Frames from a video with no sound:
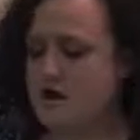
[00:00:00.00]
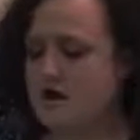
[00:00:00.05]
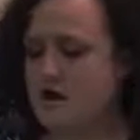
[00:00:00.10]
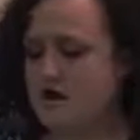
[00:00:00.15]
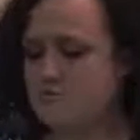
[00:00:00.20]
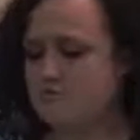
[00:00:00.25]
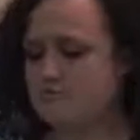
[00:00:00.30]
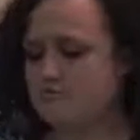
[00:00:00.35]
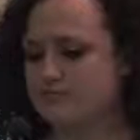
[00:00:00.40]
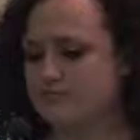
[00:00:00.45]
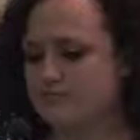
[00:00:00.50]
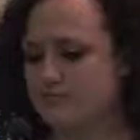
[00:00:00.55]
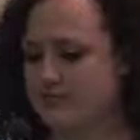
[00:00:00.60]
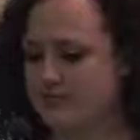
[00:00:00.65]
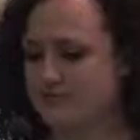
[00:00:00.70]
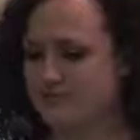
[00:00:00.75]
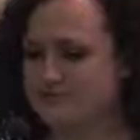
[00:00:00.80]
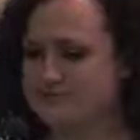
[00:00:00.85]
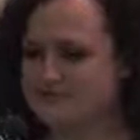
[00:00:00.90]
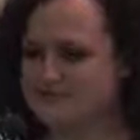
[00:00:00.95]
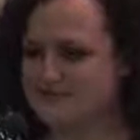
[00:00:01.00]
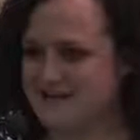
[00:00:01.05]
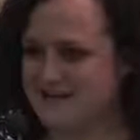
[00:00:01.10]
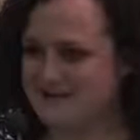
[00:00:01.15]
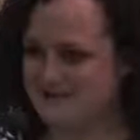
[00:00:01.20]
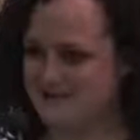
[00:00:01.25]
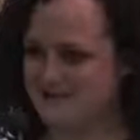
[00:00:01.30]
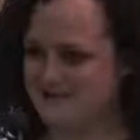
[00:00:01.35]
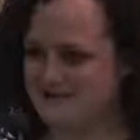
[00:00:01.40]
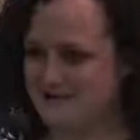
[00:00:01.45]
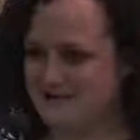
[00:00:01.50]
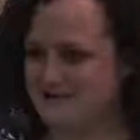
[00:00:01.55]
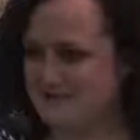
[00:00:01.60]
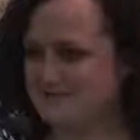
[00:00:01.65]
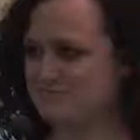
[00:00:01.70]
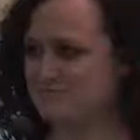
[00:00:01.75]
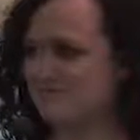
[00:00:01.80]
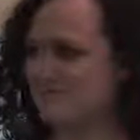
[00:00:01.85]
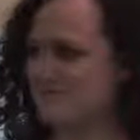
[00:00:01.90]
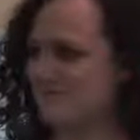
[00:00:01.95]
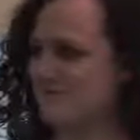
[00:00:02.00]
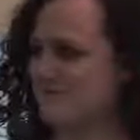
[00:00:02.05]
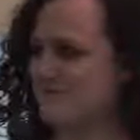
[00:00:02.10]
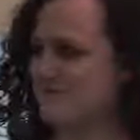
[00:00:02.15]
In order to get these running,